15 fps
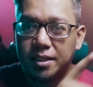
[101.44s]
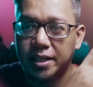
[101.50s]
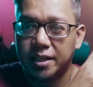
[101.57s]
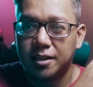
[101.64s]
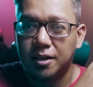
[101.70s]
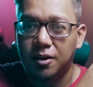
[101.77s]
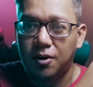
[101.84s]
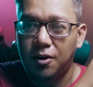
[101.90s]

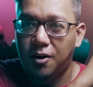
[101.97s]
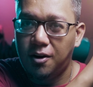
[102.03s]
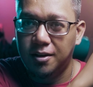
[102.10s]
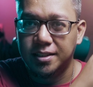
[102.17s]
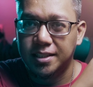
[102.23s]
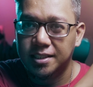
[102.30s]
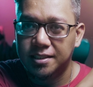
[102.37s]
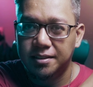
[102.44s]
click
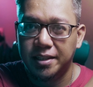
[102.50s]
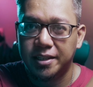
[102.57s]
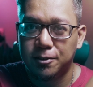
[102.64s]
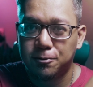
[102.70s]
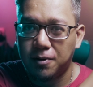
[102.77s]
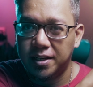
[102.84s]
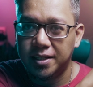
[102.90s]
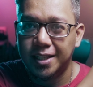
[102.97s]
on this
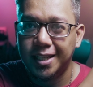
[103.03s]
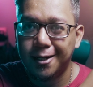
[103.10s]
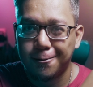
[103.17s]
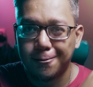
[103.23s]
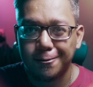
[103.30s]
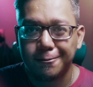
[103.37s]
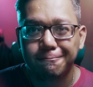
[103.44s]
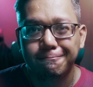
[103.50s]
link right
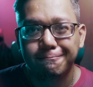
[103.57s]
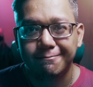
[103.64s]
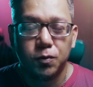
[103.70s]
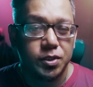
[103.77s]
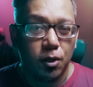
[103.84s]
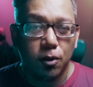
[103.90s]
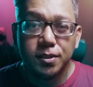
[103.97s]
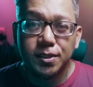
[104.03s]
here. I
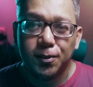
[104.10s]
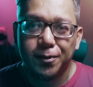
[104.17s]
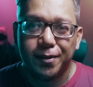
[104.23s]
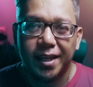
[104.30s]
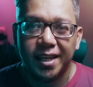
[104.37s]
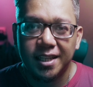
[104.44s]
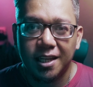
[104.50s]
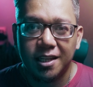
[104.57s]
was also
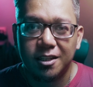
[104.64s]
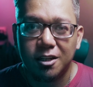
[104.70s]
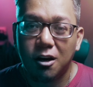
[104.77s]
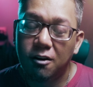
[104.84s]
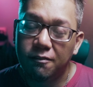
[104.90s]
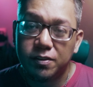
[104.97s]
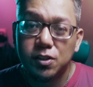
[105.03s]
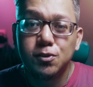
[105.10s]
thinking
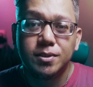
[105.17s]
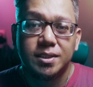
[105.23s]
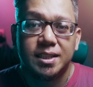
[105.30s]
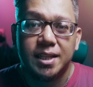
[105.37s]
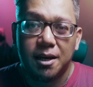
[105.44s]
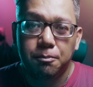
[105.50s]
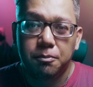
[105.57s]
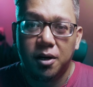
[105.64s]
of
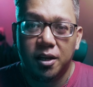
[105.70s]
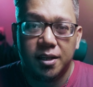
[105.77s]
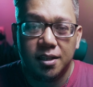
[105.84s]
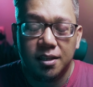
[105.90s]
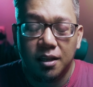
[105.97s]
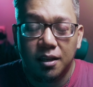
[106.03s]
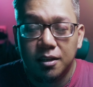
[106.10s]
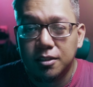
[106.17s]
using that
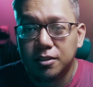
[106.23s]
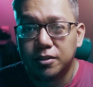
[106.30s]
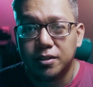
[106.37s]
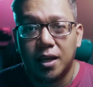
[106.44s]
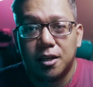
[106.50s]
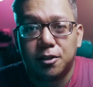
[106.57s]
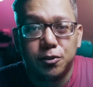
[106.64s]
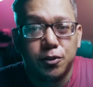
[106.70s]
money to
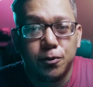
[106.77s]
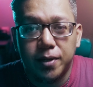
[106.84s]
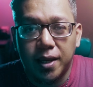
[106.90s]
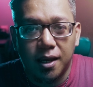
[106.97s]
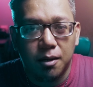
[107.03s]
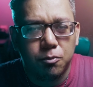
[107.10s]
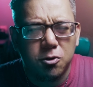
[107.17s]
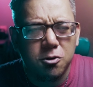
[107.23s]
get a new
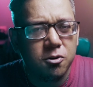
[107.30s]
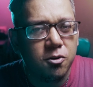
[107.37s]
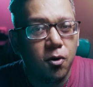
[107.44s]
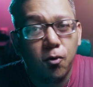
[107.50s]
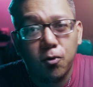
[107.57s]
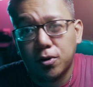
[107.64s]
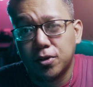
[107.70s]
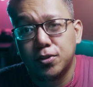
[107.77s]
camera
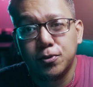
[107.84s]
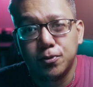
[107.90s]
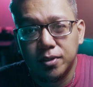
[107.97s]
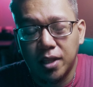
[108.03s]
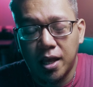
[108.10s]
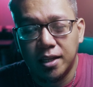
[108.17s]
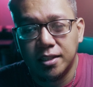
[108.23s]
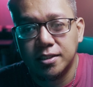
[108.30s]
or a new
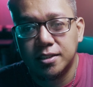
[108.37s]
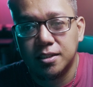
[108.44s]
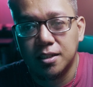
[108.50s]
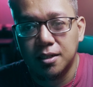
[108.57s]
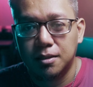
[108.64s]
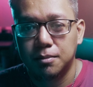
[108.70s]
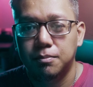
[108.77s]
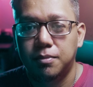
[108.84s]
lens,
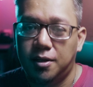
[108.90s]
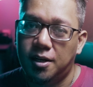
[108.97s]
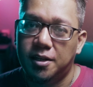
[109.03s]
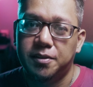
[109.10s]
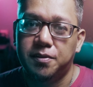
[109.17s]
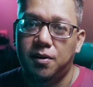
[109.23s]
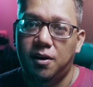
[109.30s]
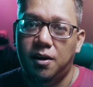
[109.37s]
but I
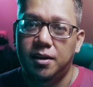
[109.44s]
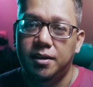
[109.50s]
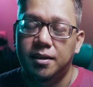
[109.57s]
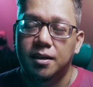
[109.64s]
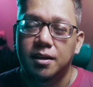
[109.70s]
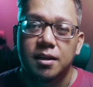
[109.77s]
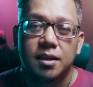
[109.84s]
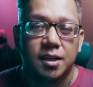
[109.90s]
thought,
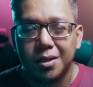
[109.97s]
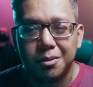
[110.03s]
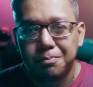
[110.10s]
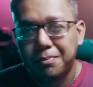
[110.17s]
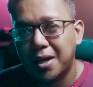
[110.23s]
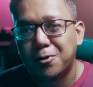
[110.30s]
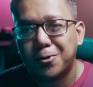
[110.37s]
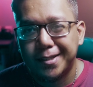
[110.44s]
what
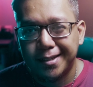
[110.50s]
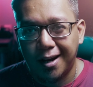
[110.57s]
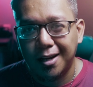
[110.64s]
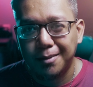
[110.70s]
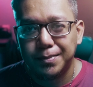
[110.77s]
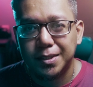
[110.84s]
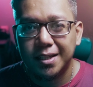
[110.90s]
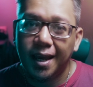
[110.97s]
better
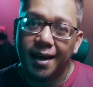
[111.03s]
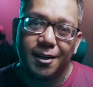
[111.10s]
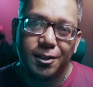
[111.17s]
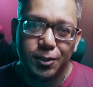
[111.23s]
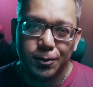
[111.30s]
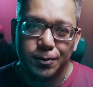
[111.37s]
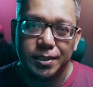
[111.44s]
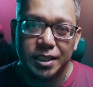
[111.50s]
time to get a
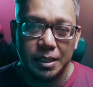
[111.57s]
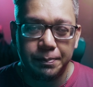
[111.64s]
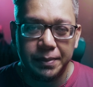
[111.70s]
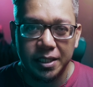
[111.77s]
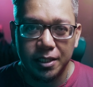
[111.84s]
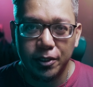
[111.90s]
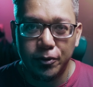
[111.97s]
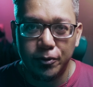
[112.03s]
new
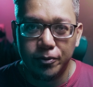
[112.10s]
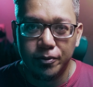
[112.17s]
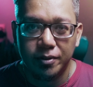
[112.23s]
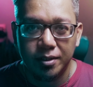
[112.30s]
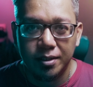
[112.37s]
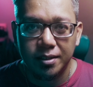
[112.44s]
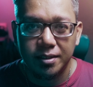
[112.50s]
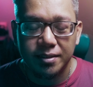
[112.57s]
GPU
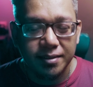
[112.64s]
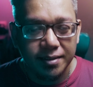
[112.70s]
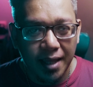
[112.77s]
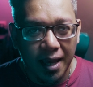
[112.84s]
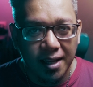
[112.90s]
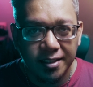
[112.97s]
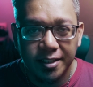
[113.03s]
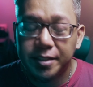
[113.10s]

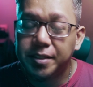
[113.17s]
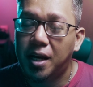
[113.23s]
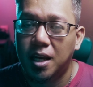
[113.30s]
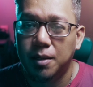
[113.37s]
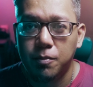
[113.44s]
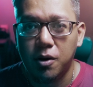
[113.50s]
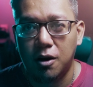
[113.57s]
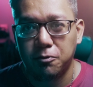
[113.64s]
than the
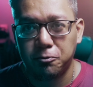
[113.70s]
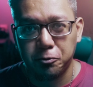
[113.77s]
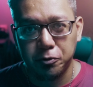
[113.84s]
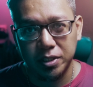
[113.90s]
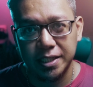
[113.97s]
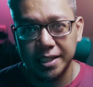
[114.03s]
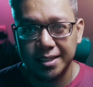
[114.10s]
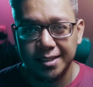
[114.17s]
time of
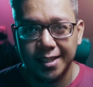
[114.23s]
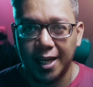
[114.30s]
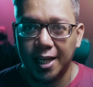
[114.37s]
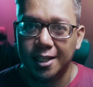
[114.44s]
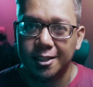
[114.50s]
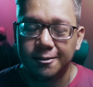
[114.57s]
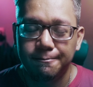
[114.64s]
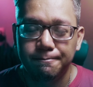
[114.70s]
release
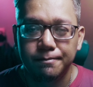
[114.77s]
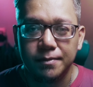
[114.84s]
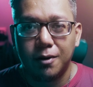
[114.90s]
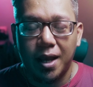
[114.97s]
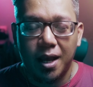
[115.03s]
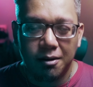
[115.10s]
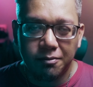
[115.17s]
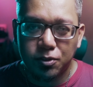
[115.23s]
date. So
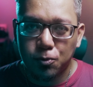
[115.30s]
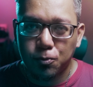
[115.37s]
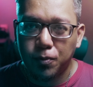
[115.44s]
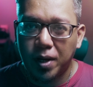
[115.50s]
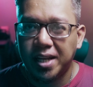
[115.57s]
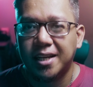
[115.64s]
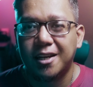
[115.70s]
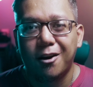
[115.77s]
after
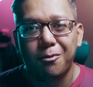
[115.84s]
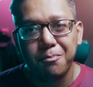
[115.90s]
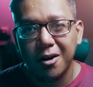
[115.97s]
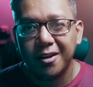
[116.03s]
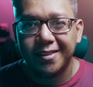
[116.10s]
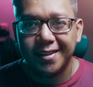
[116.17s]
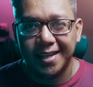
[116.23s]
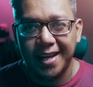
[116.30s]
waiting a
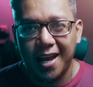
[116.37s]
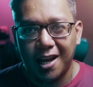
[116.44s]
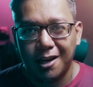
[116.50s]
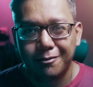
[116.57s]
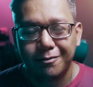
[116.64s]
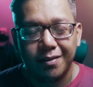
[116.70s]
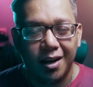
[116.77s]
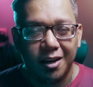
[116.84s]
month and a
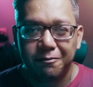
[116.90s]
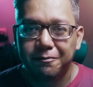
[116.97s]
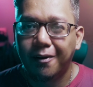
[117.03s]
half, I